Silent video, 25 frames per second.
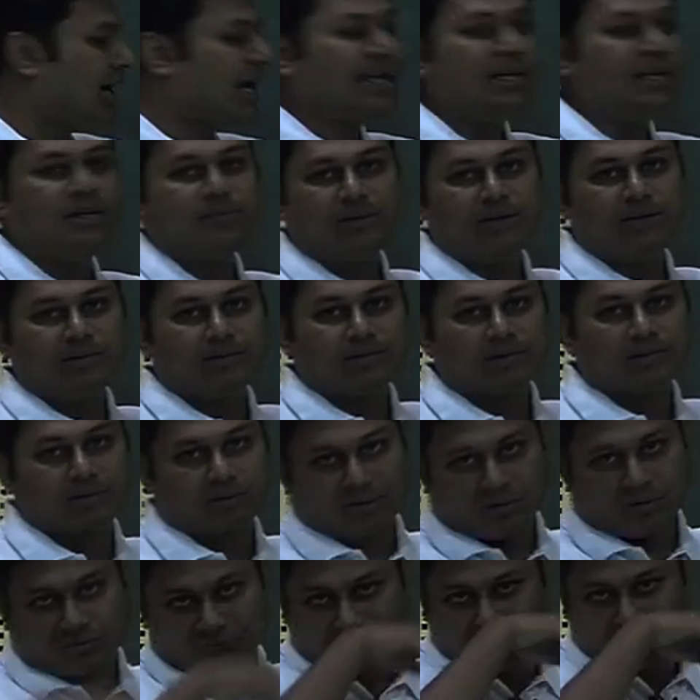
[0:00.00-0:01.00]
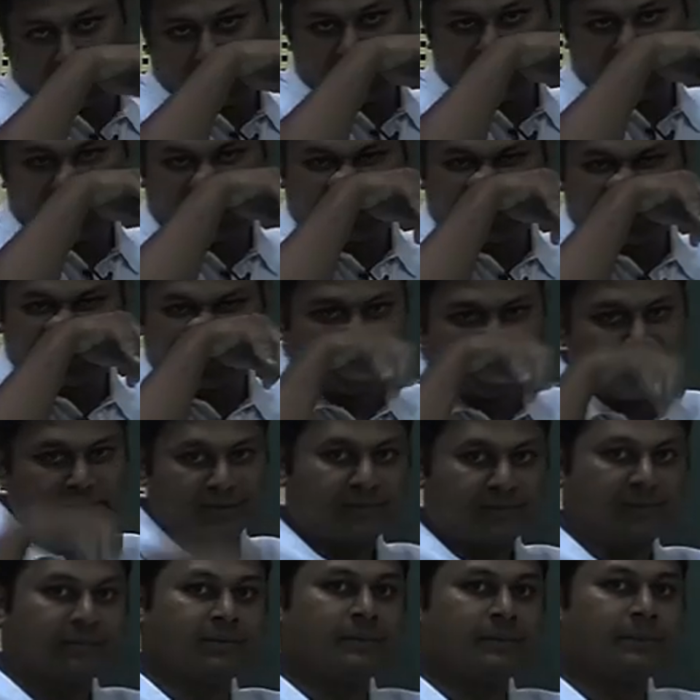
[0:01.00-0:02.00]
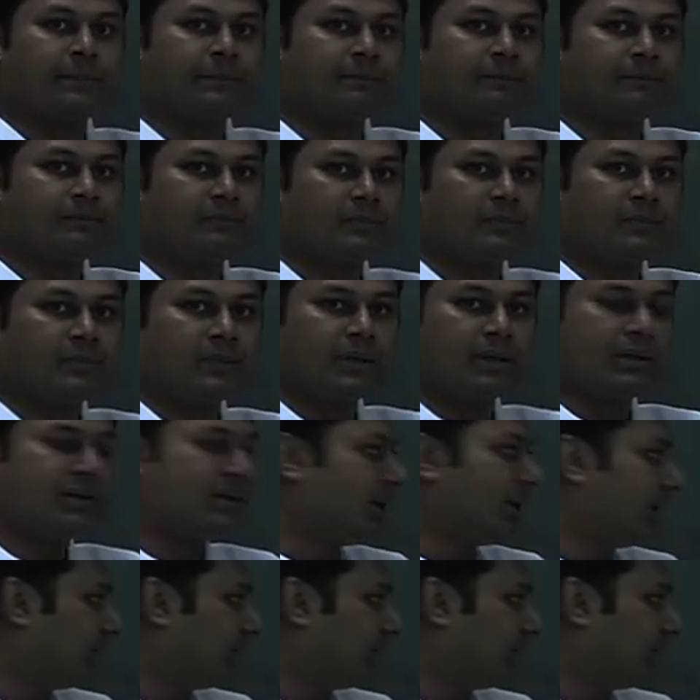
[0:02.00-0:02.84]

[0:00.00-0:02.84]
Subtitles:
elements of a vector space. They are